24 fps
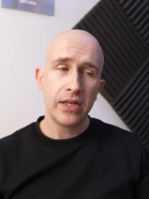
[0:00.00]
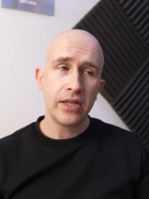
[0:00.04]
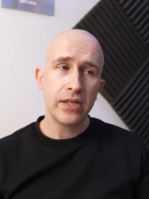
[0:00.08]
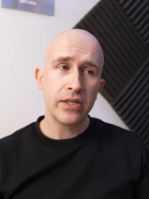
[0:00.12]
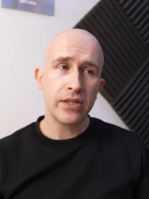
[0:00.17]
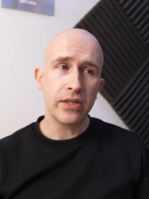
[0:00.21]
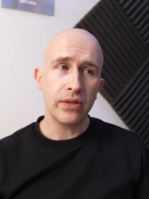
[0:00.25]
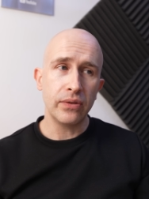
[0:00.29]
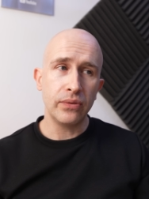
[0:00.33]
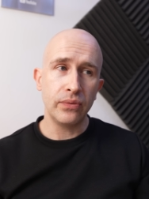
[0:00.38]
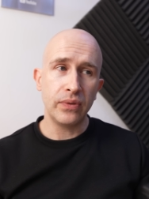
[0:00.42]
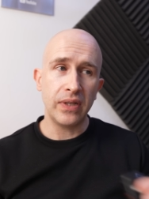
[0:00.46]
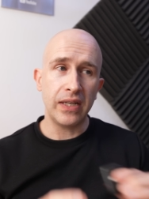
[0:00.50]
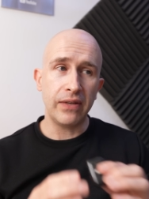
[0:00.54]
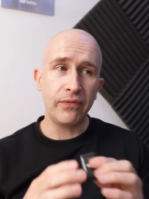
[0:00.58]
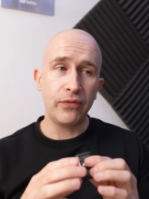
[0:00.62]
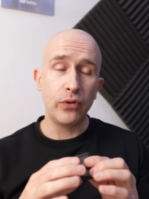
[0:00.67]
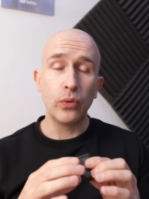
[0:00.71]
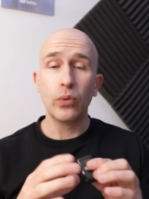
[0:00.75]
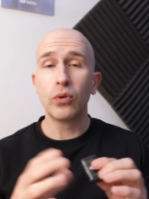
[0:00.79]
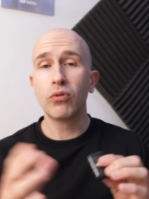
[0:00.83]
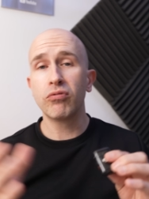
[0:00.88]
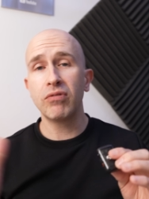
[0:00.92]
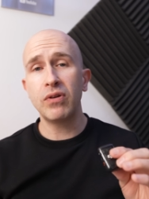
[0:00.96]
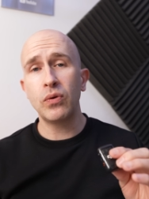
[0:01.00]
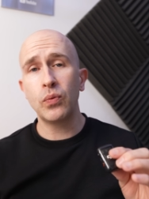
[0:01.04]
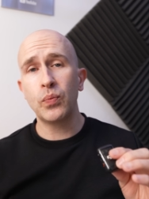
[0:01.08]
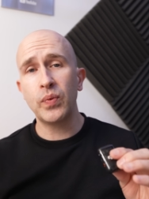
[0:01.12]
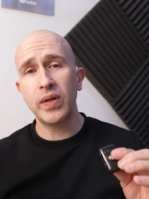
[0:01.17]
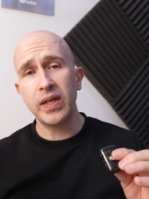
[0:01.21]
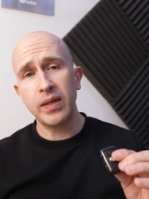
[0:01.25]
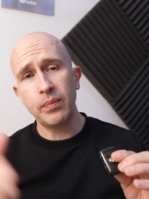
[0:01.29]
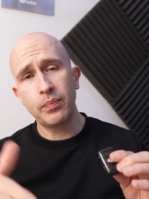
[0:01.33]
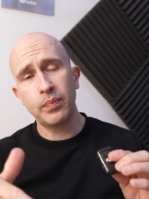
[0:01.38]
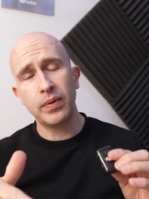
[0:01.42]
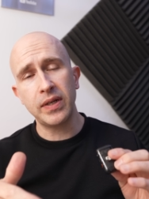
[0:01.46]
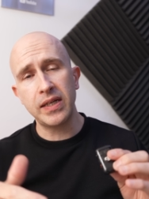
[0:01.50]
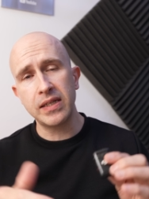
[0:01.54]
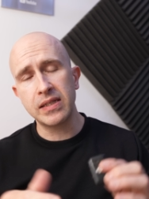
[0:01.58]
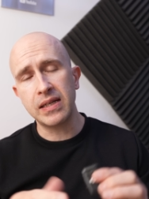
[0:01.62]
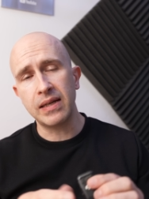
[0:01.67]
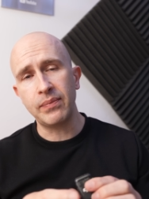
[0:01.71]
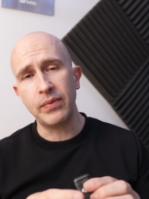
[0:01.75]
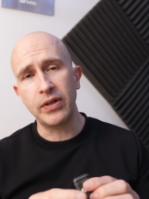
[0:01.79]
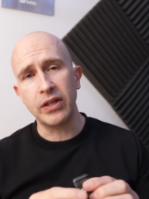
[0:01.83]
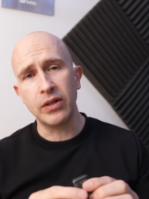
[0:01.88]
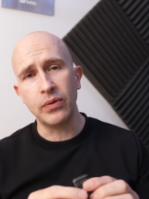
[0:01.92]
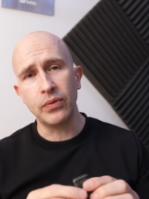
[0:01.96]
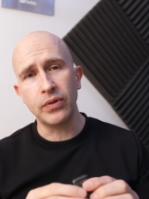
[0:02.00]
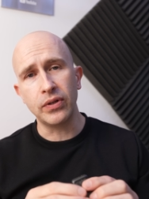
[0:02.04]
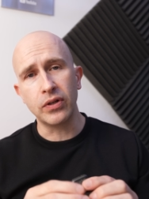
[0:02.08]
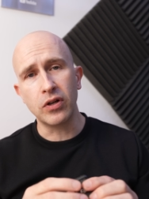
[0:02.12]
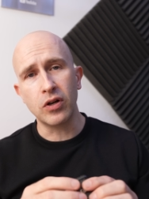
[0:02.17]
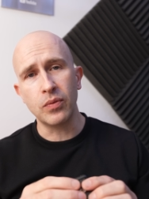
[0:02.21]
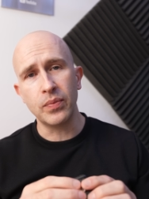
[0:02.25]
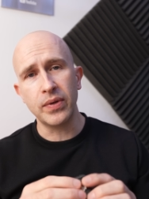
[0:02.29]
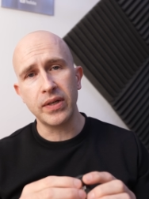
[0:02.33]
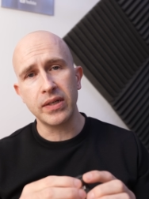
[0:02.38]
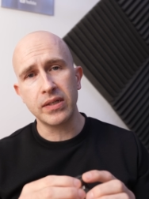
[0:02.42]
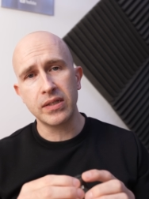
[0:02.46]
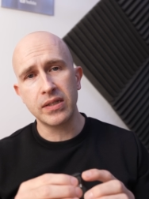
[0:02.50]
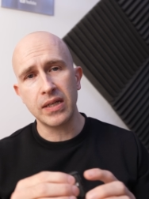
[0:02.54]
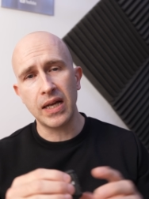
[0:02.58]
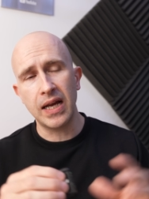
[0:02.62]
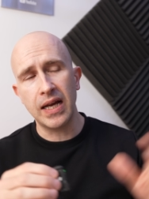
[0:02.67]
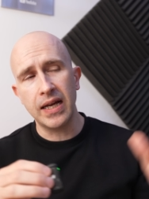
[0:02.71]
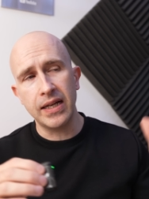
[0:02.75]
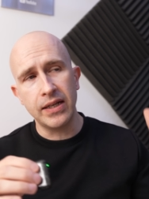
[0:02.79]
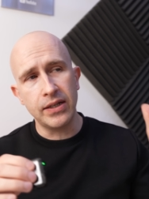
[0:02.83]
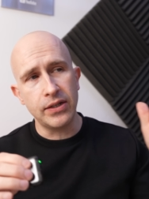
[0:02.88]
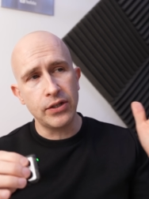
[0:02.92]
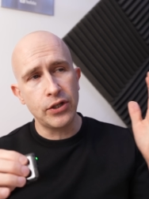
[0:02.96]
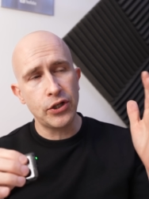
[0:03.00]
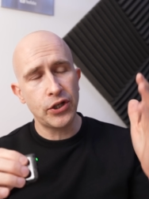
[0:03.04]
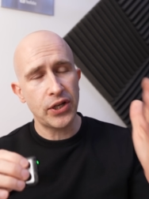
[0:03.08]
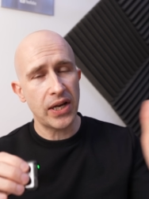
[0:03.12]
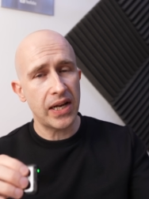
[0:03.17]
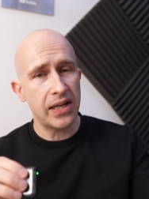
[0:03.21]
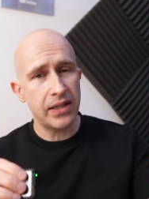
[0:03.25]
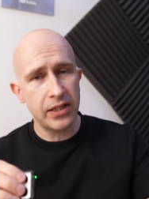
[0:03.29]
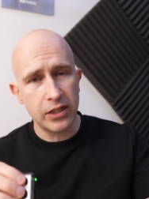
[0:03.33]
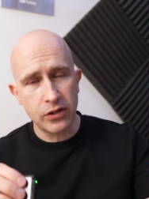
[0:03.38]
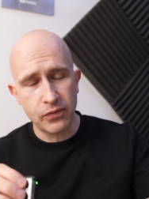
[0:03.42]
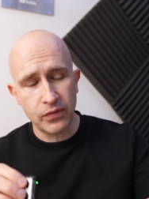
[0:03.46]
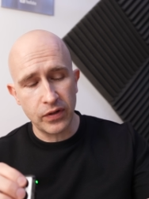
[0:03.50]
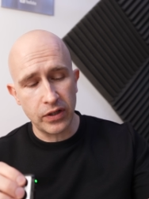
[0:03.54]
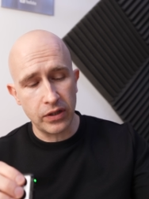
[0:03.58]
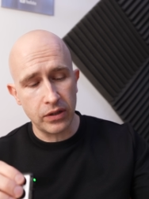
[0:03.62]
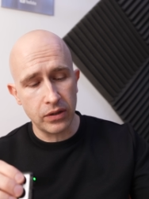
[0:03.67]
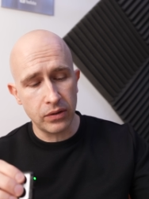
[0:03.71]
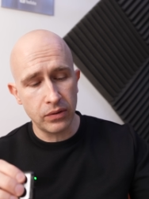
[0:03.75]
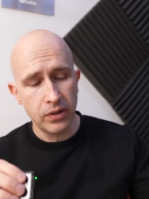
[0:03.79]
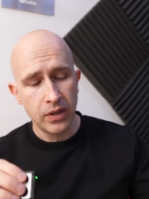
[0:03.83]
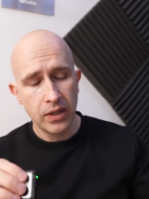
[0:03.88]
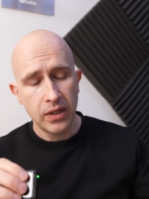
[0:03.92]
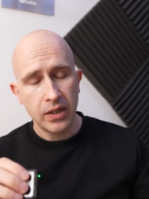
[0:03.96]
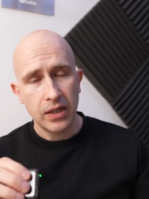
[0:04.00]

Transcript: So if you agree with me, please let me know in the comments and share this video.